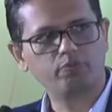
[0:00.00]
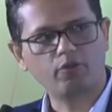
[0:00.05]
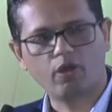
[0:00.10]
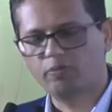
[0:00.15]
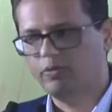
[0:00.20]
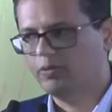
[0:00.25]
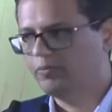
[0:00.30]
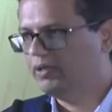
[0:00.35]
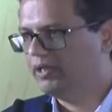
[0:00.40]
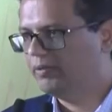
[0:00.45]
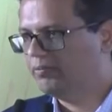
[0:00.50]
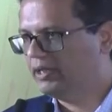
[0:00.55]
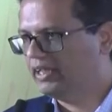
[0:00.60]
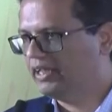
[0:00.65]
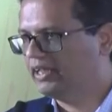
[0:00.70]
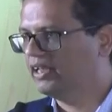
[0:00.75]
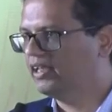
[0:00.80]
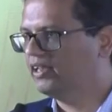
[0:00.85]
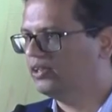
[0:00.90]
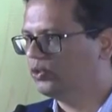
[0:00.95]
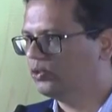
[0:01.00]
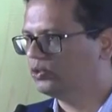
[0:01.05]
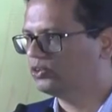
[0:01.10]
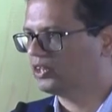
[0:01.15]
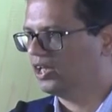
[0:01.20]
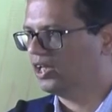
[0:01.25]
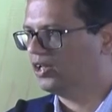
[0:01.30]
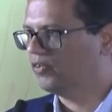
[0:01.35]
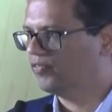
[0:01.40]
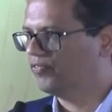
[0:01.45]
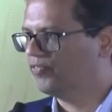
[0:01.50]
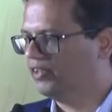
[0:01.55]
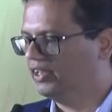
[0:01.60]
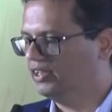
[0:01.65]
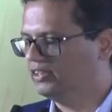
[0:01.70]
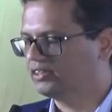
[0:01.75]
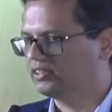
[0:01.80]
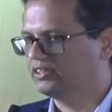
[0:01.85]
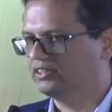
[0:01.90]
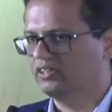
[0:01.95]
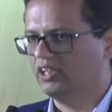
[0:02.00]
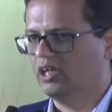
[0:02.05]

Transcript: probably mitigate those kind of risks.